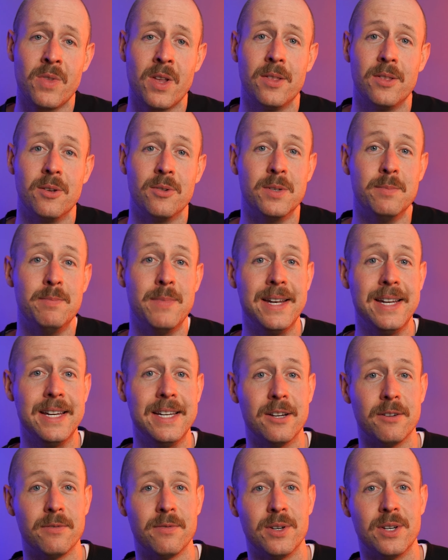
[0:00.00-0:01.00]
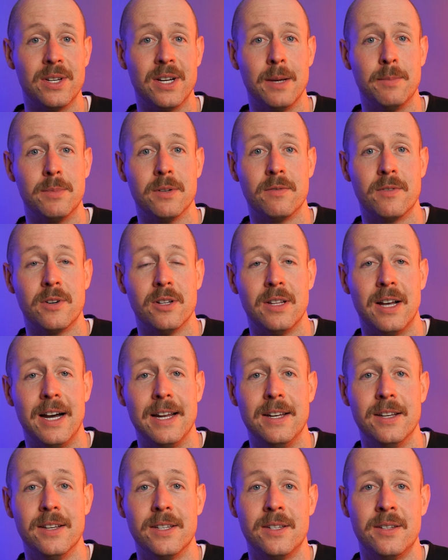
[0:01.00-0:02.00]
There's many different types of
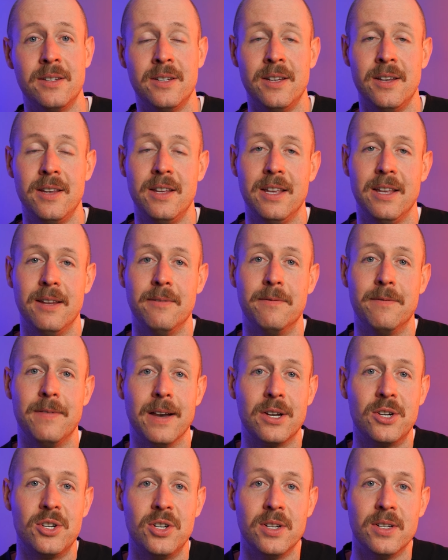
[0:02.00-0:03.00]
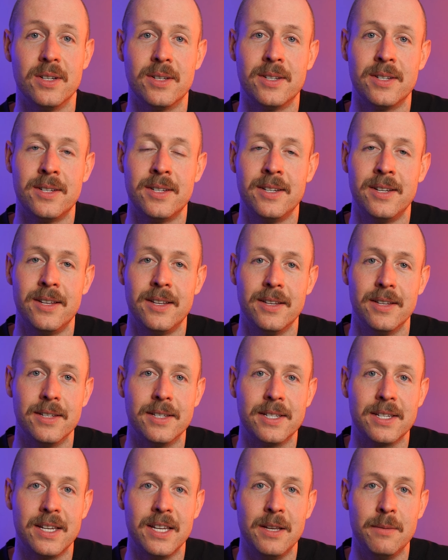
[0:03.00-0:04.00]
colitis: infectious,
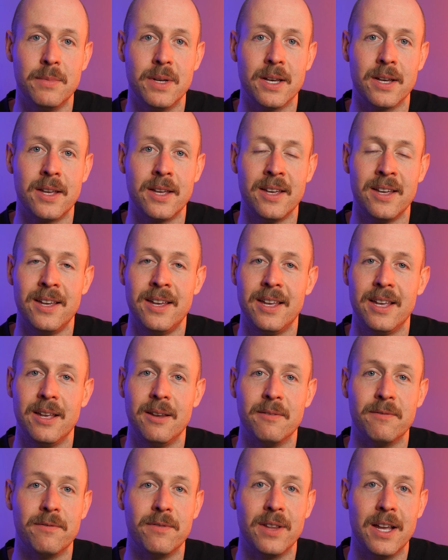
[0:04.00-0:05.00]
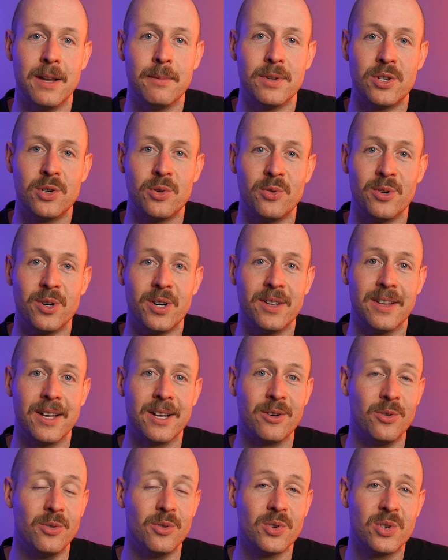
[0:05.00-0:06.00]
ischemic, inflammatory like
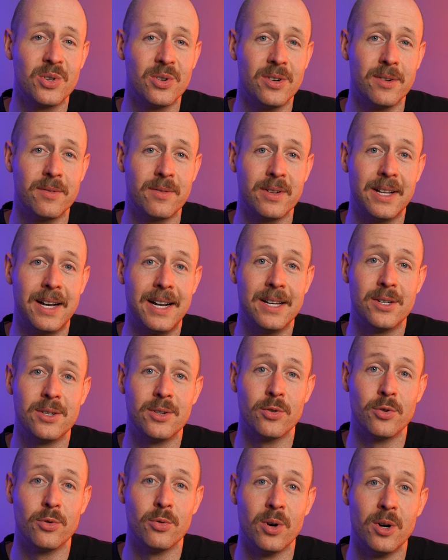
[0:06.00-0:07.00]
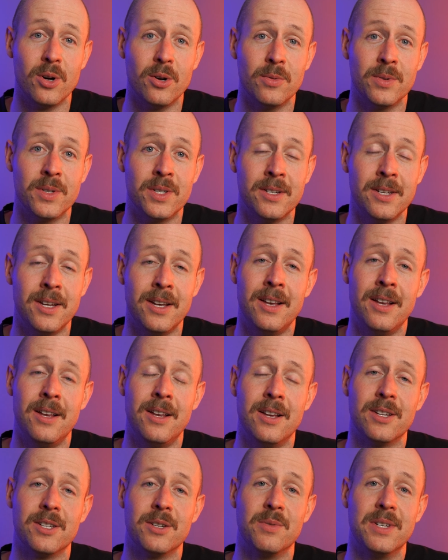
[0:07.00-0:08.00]
ulcerative colitis or Crohn's.
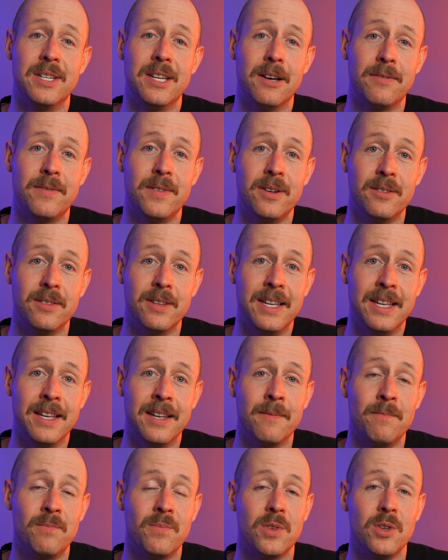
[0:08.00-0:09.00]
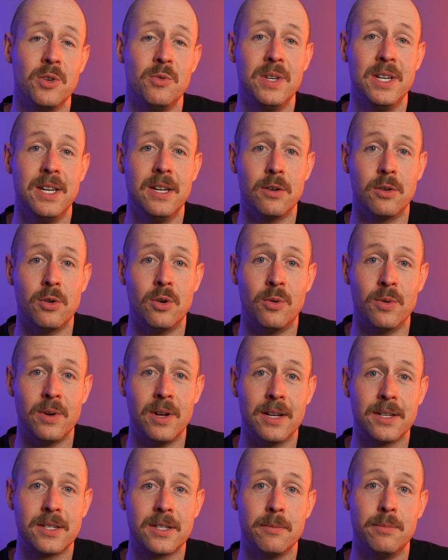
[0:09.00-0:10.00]
So definitely you need a
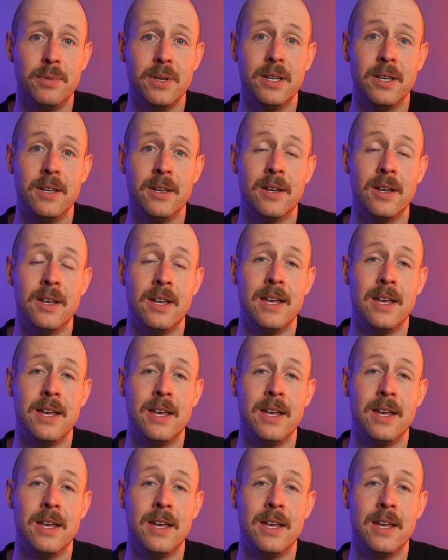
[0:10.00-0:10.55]
colonoscopy.